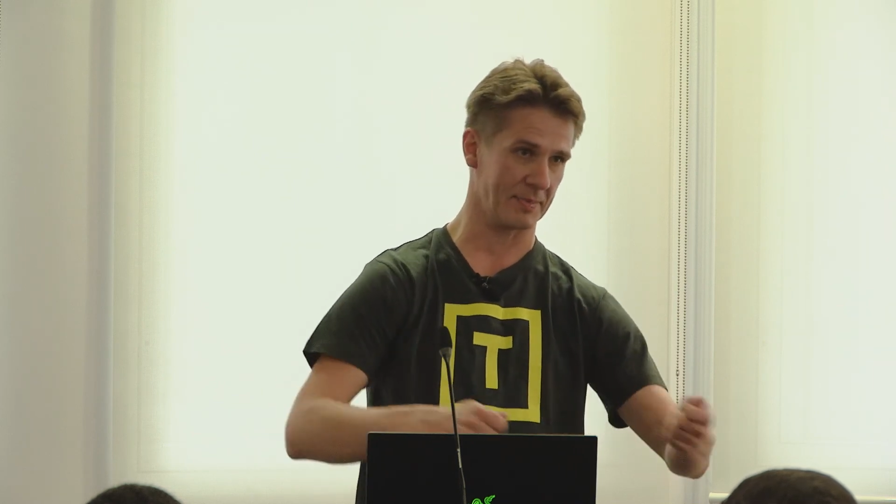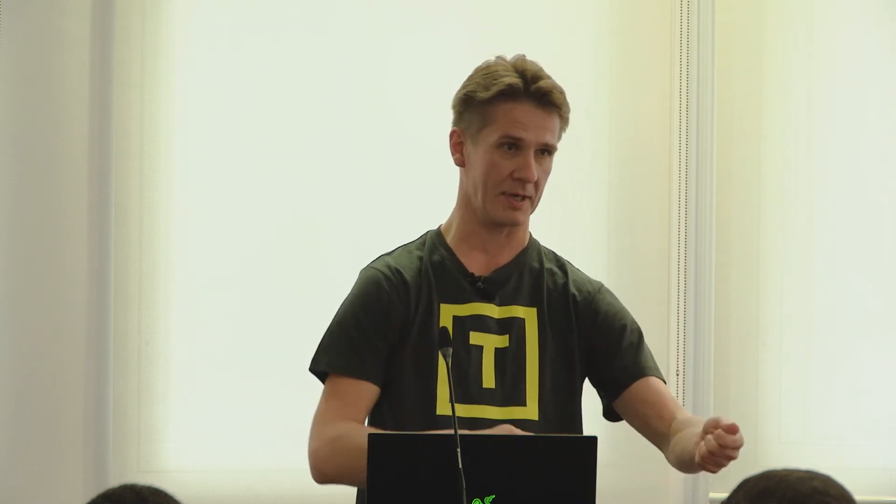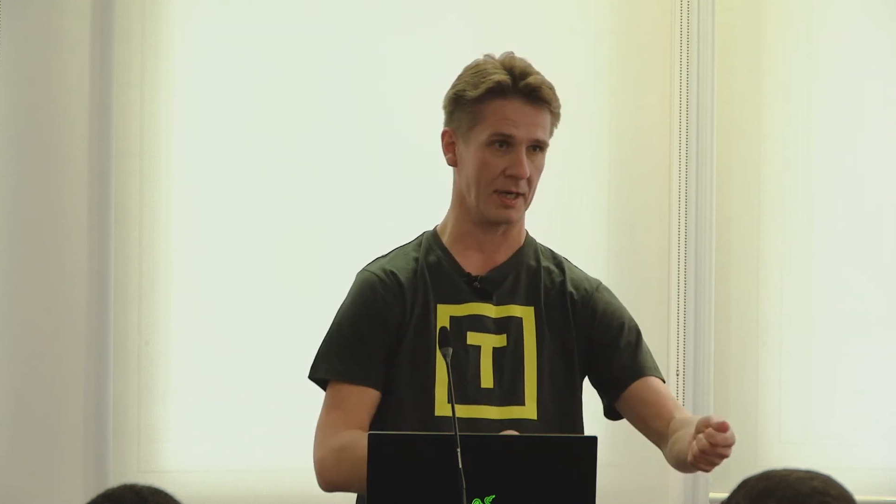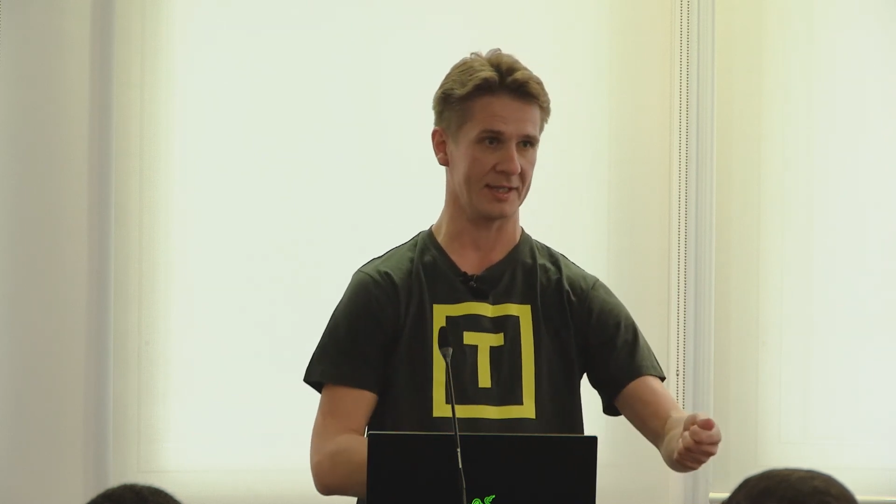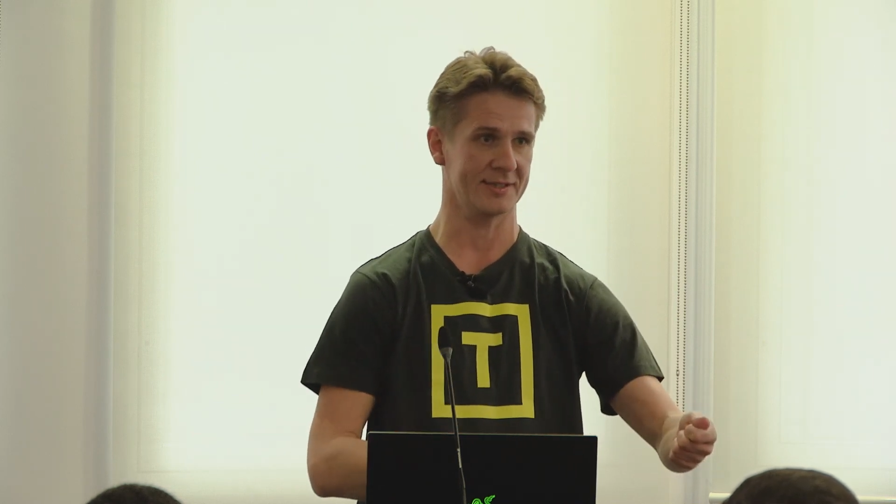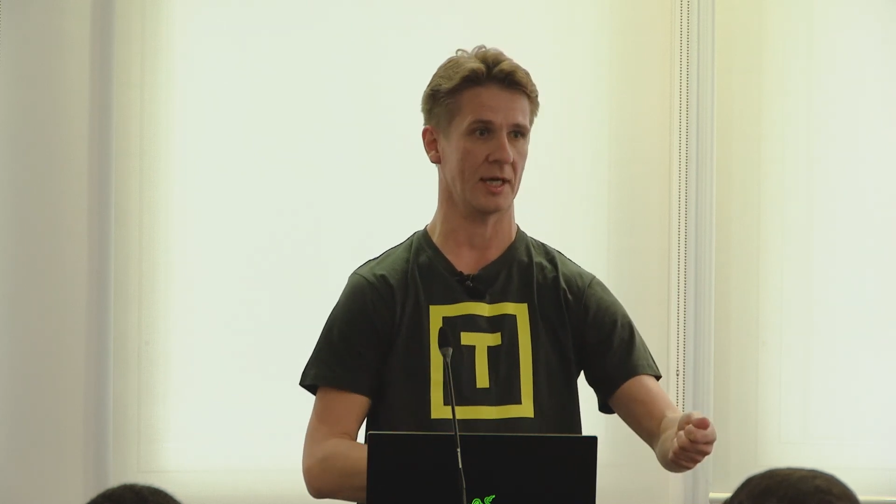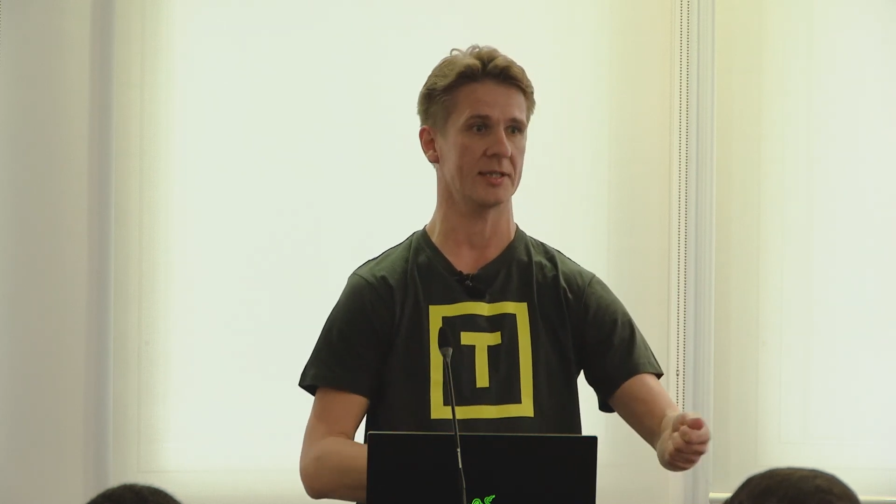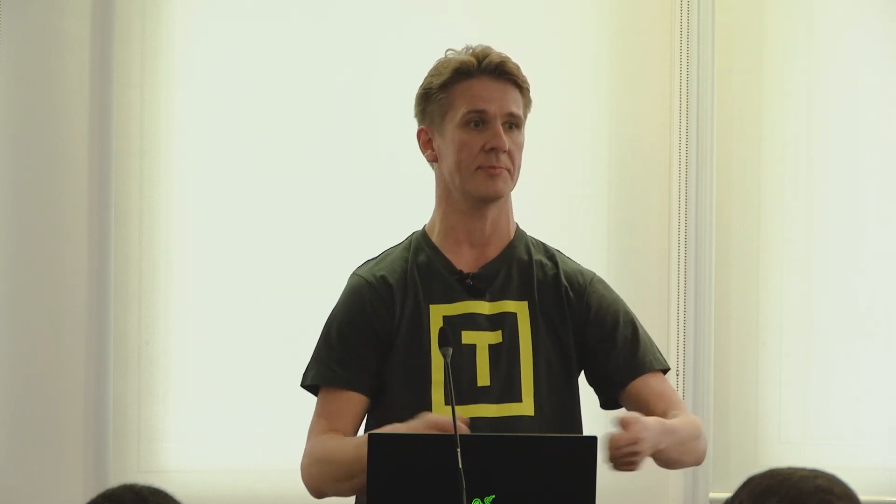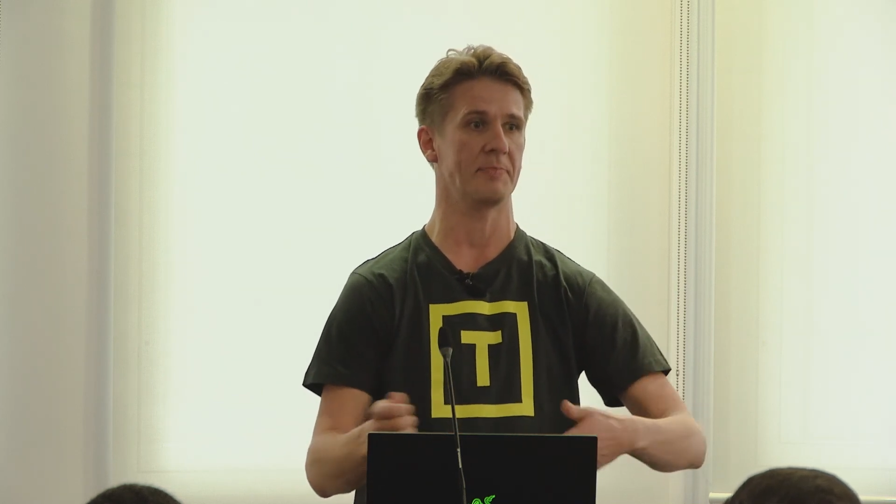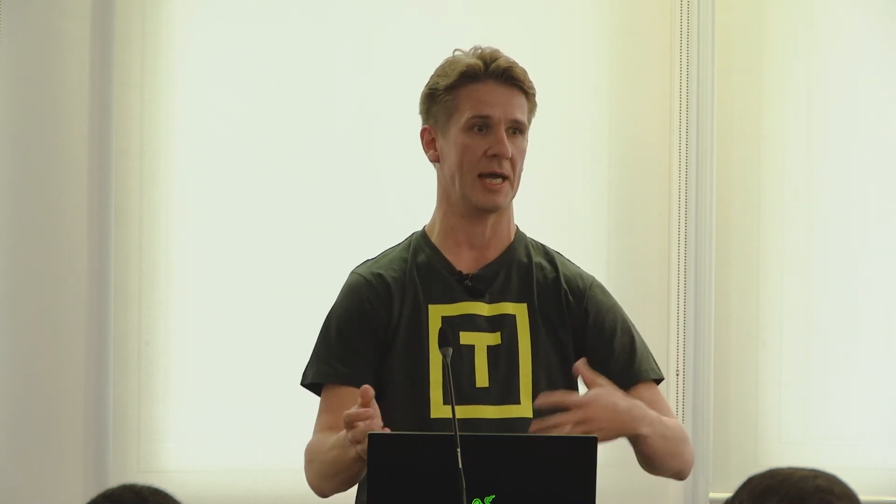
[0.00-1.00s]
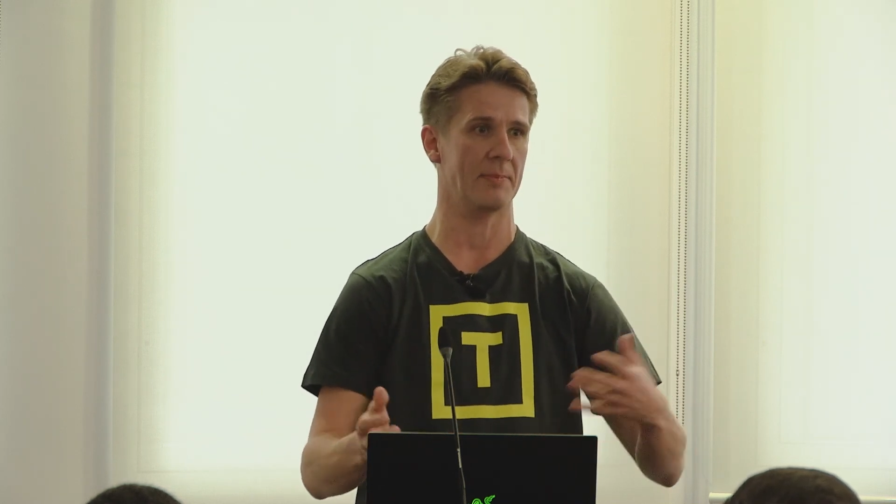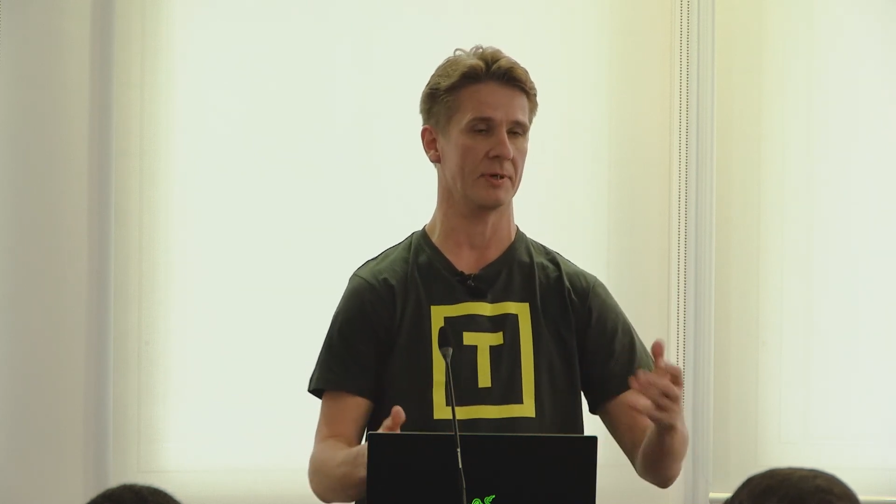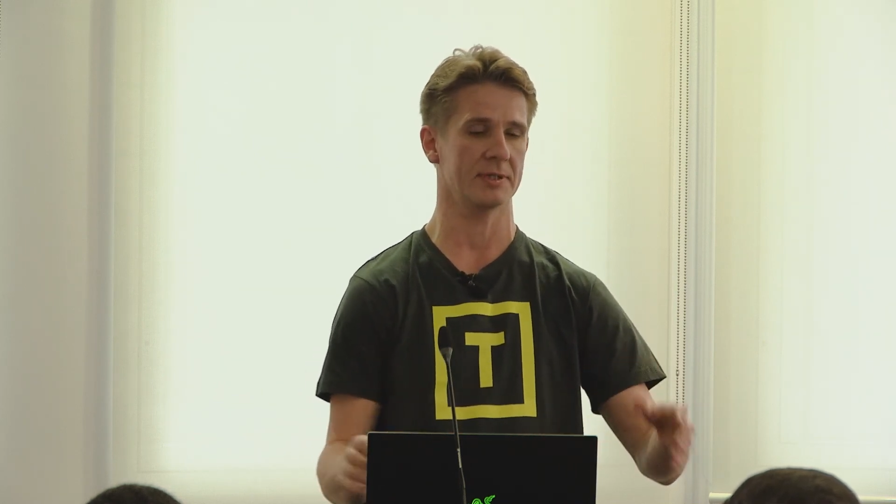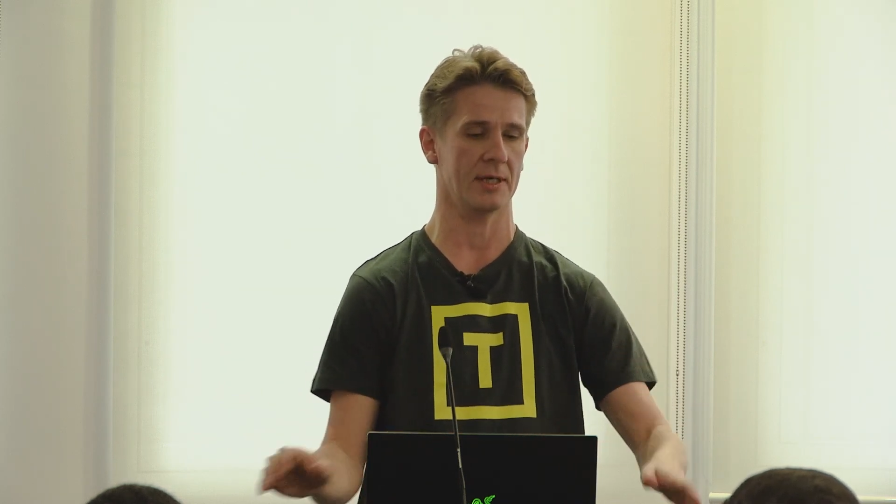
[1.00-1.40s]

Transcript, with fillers: uh, sign the papers.